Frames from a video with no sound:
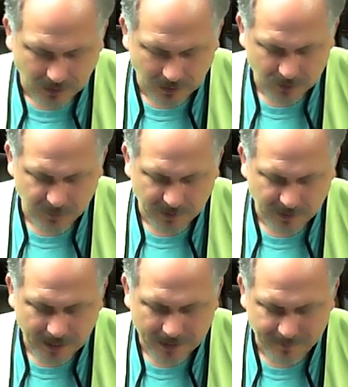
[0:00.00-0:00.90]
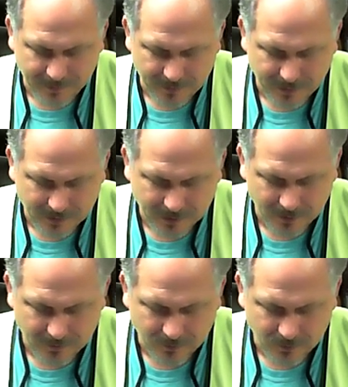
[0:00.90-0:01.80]
Let us be guided by that
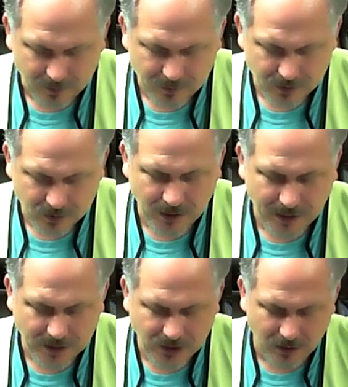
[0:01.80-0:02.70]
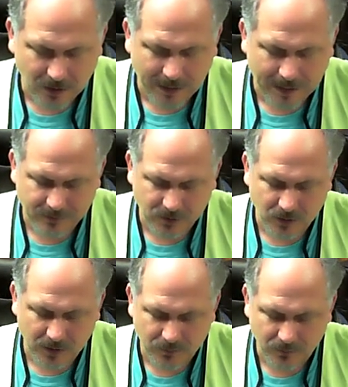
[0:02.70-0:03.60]
love, Lord. Change our lives and
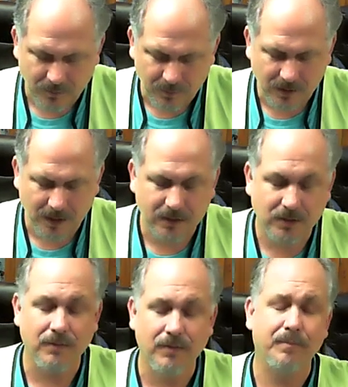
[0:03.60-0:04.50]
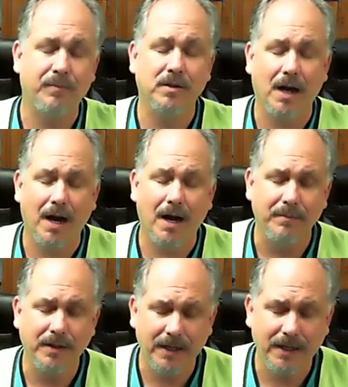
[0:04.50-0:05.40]
transform us. Let us give up the
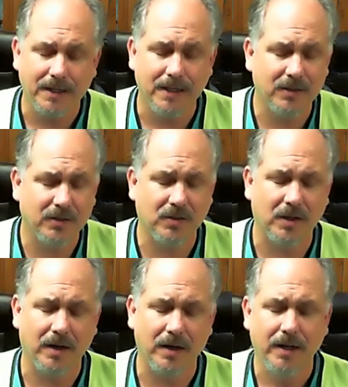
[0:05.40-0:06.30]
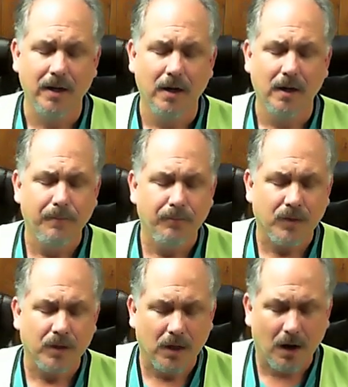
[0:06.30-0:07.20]
time needed, necessary,
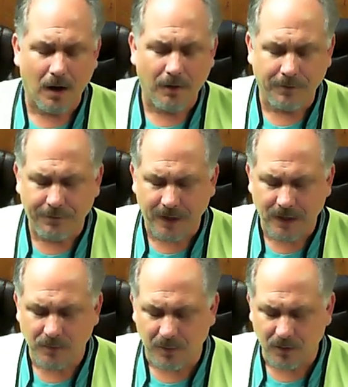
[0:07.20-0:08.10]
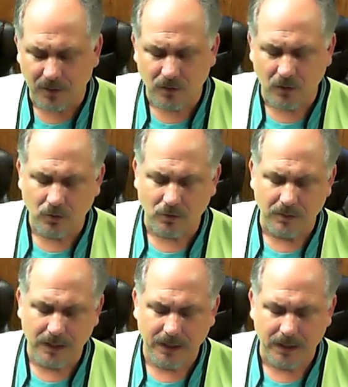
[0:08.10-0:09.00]
off of Facebook and social
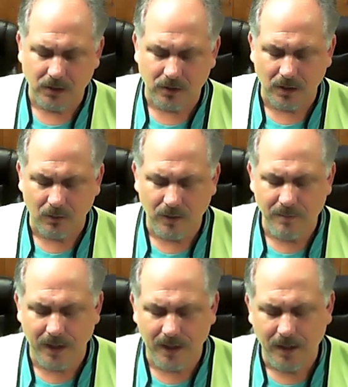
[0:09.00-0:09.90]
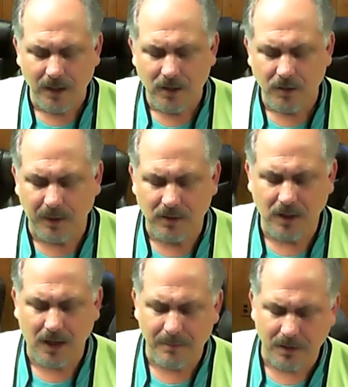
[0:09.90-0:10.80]
media so that we may spend
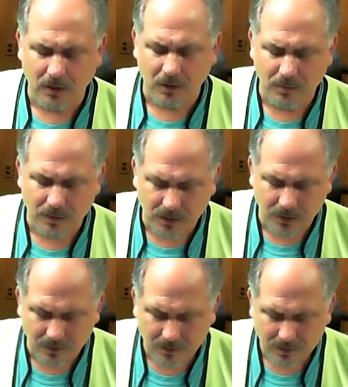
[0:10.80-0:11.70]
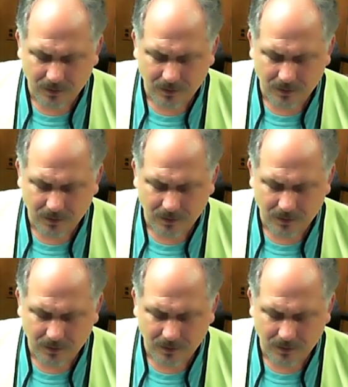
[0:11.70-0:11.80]
time alone with you.